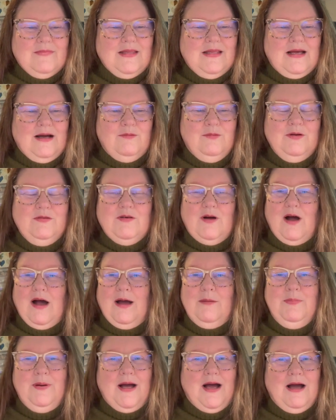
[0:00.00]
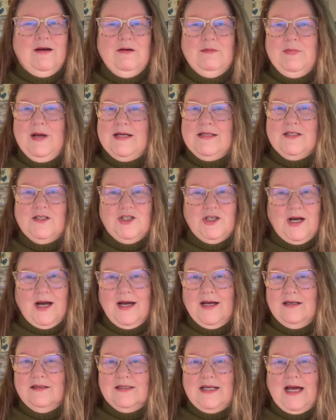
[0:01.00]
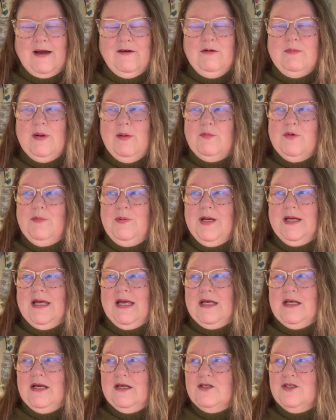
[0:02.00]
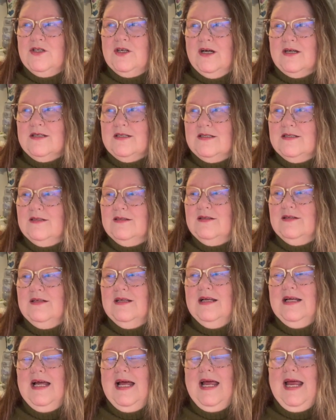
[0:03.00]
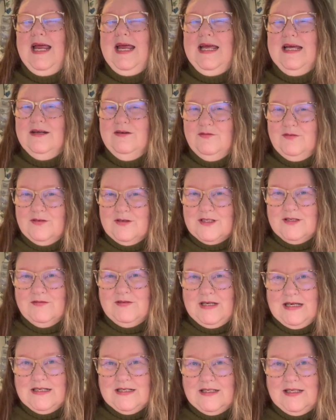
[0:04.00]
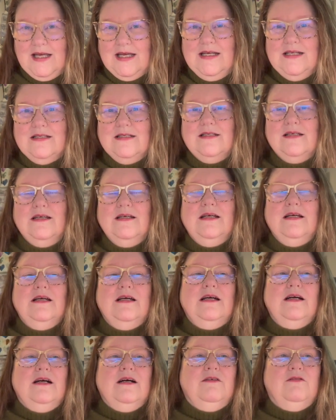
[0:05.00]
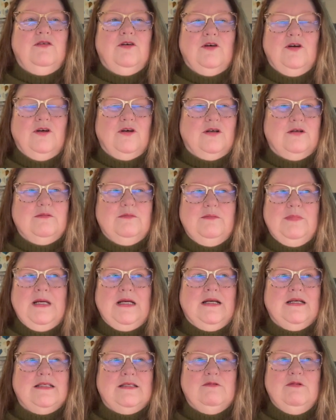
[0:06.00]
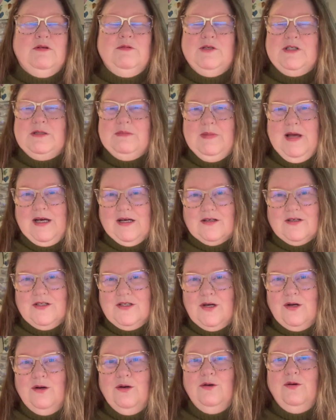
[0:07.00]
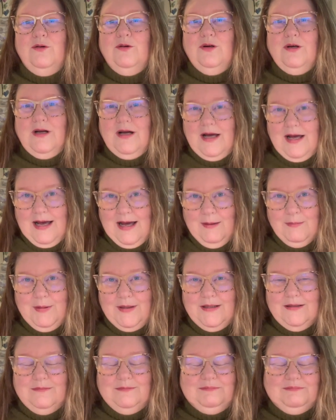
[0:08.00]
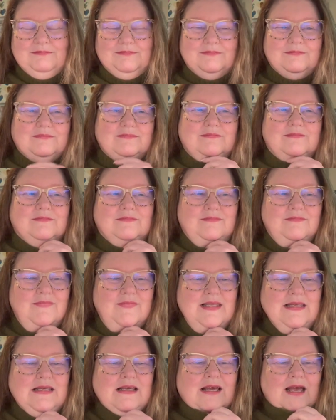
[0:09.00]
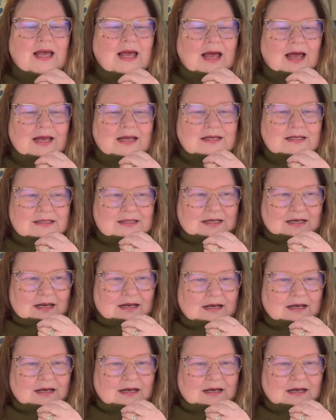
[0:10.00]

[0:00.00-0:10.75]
as a child, I remember picking just handfuls of dandelions for her because it would just make her so happy. And